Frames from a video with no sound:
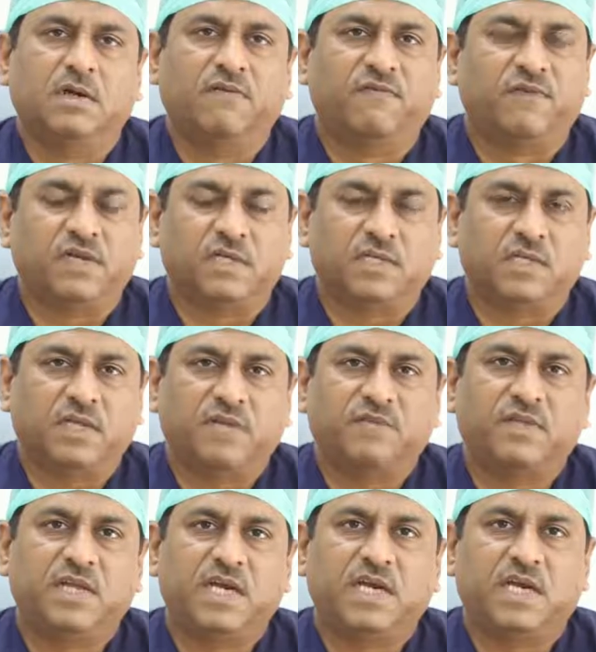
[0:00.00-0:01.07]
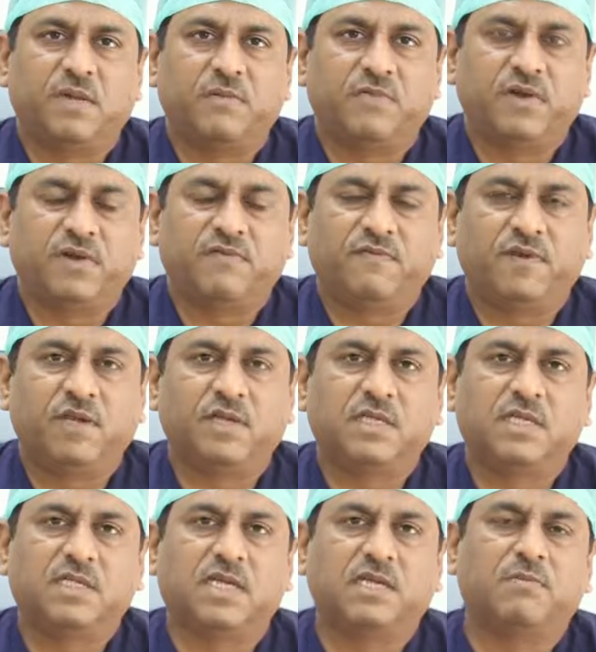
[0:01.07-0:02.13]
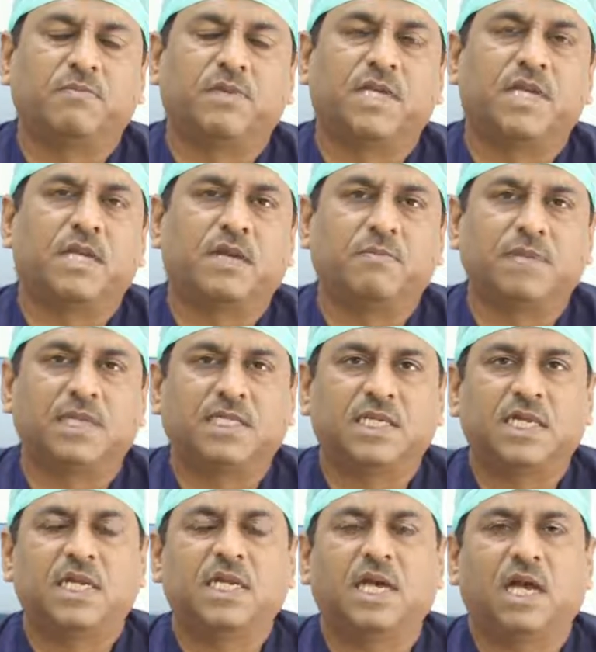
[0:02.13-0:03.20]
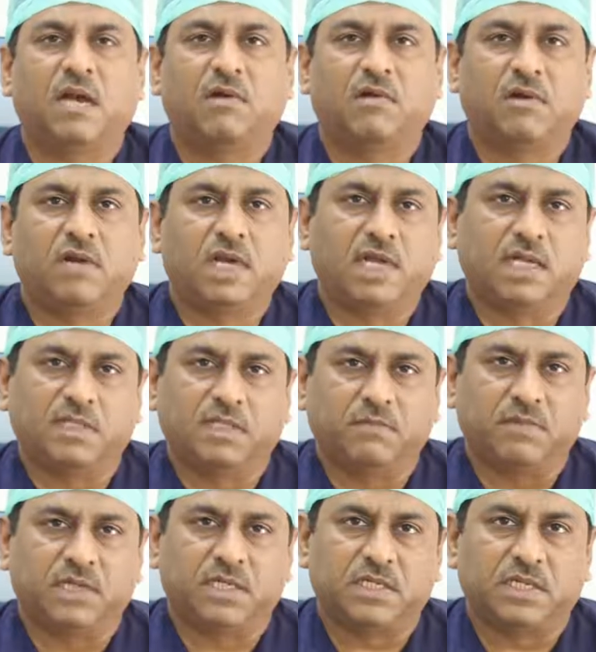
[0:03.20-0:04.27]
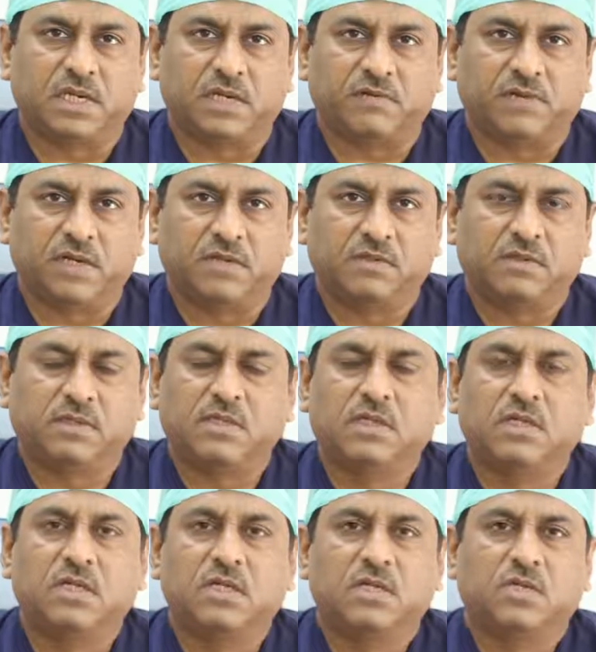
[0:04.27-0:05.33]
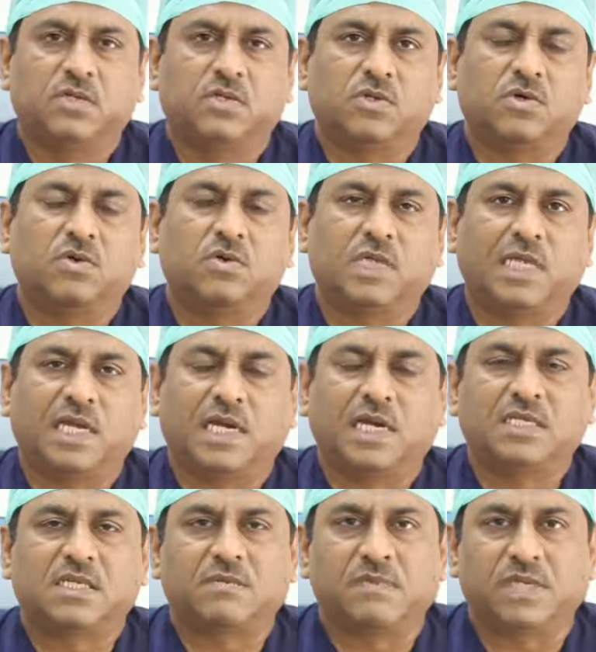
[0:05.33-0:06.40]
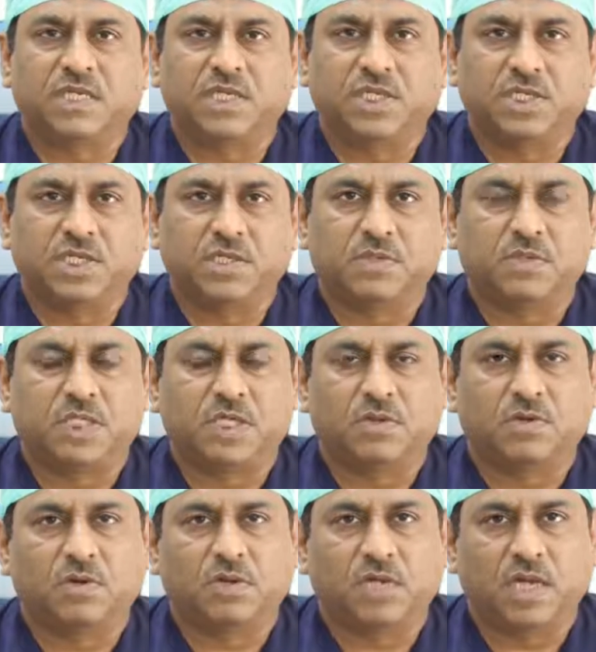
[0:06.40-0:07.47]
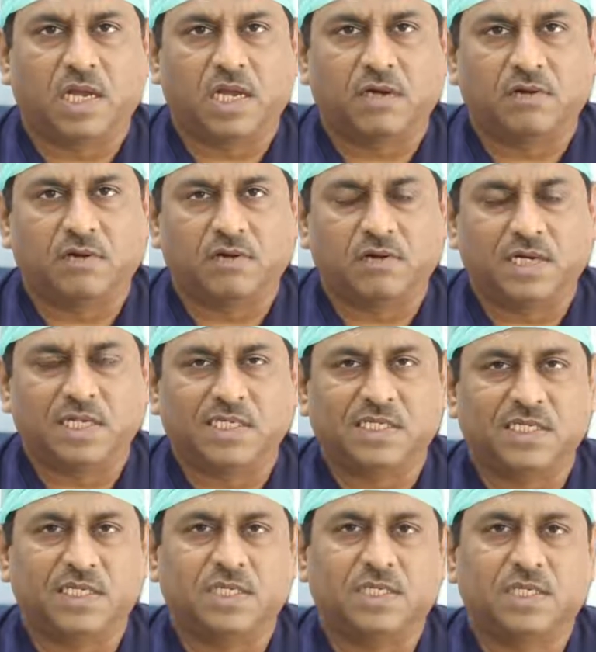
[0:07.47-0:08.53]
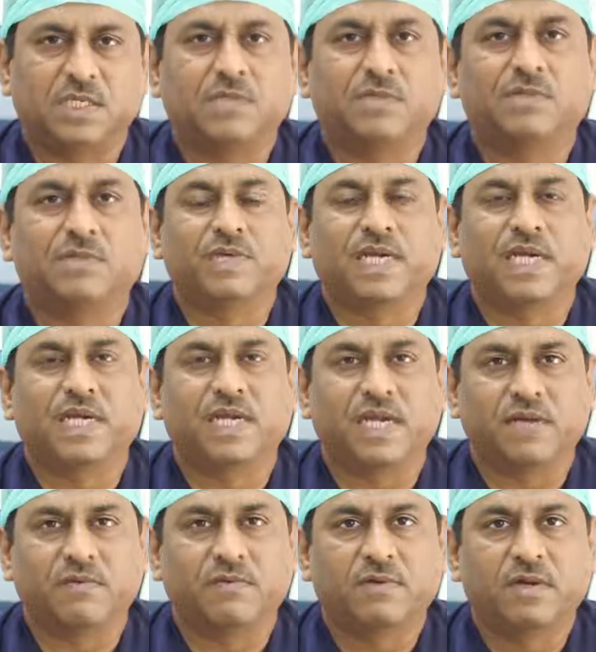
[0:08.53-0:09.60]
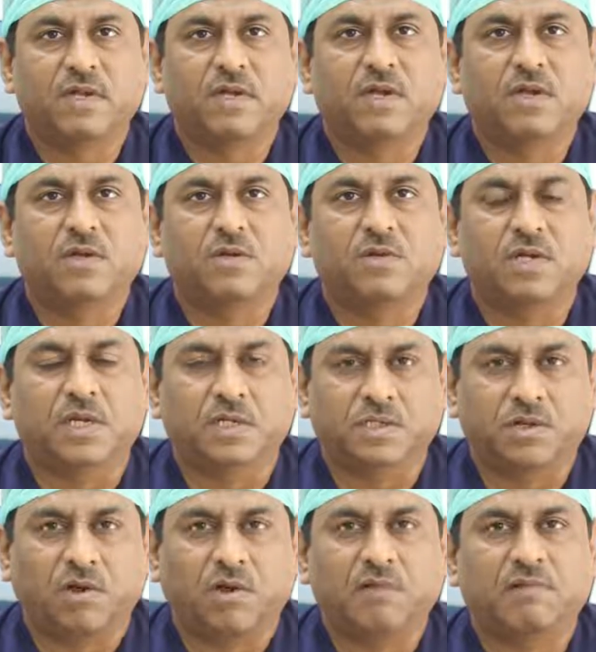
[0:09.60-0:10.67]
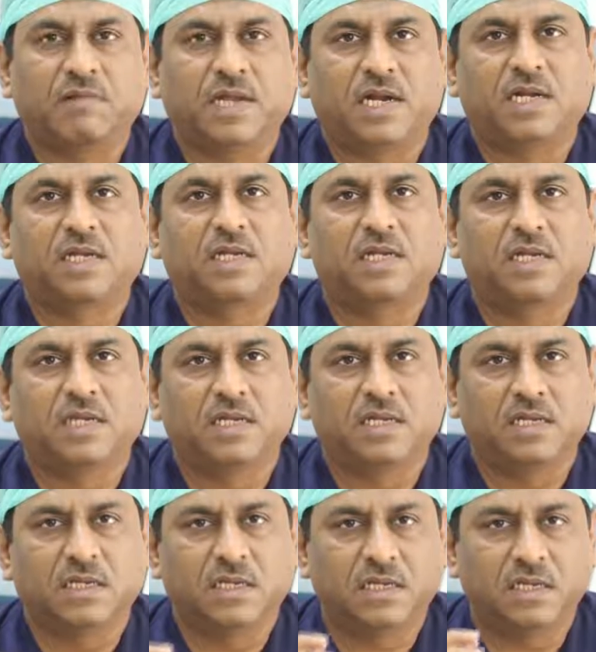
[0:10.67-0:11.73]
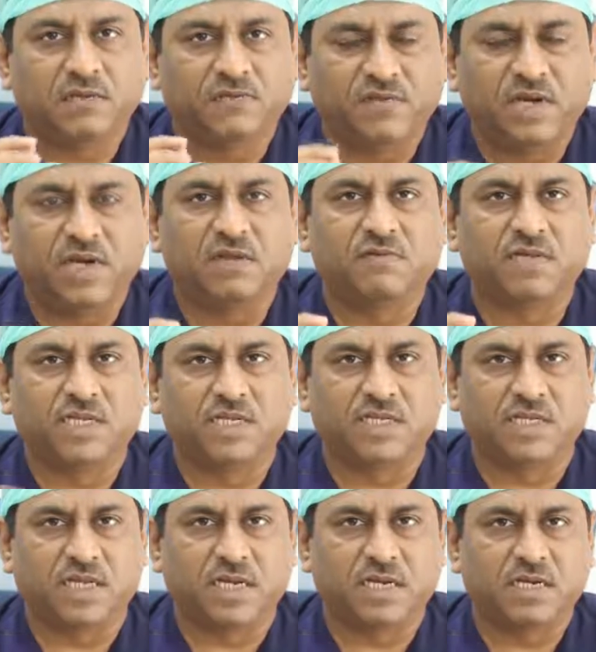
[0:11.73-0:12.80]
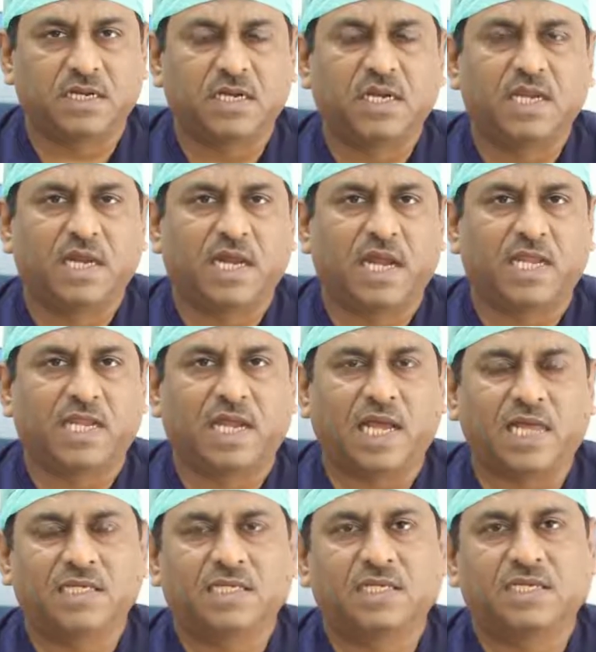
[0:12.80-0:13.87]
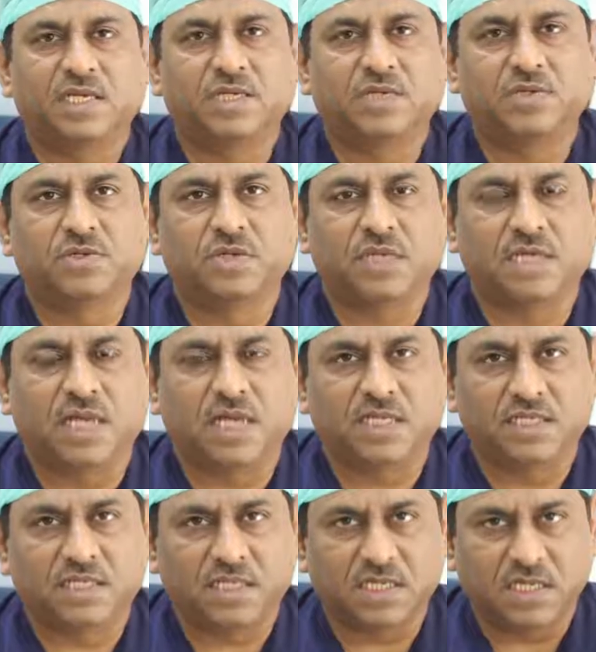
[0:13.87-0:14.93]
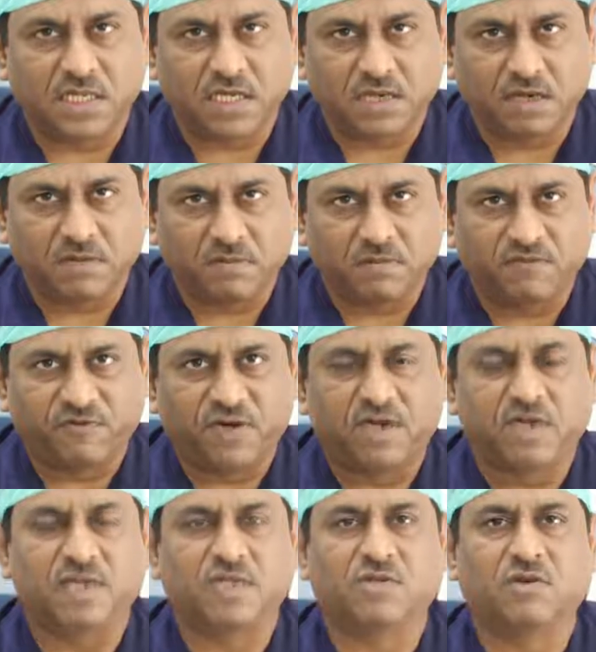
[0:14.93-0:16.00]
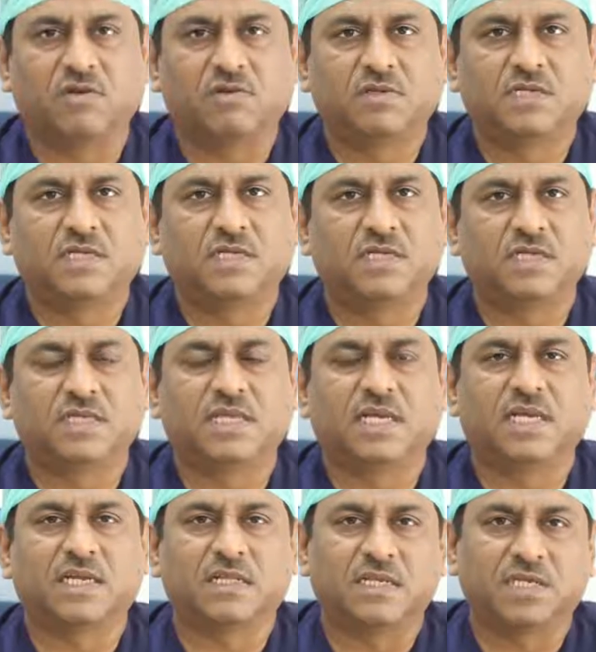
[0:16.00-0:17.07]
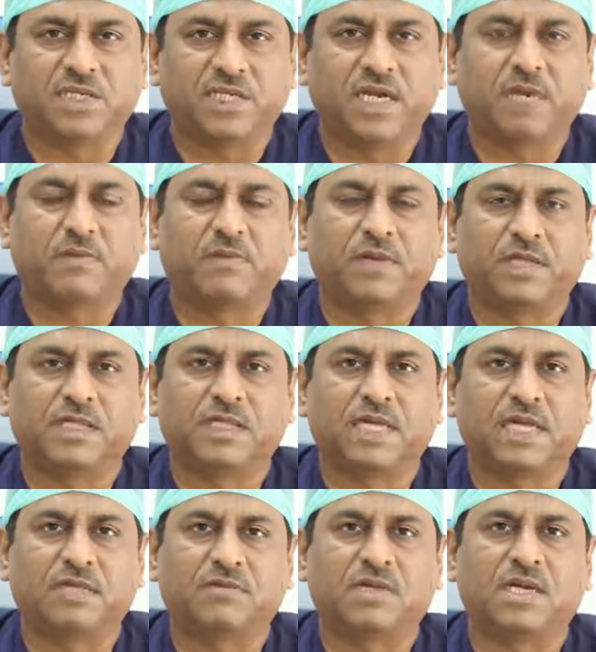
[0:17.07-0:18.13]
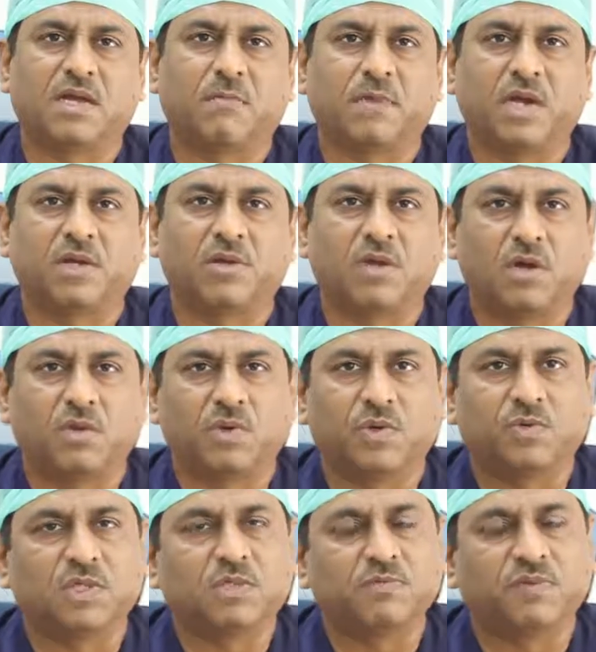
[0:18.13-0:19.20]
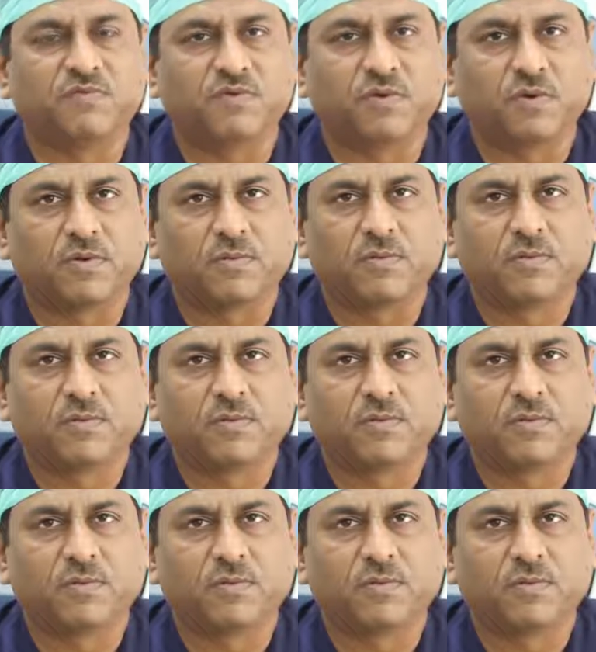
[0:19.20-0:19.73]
First, if there are temporary fillers, then they are basically hyaluronic acid based derivatives. So there are some injections which are called the hyaluronidase injections, we can give to dissolve that filler which is there, and as the filler dissolves, the shape and the size will come back to how it was before.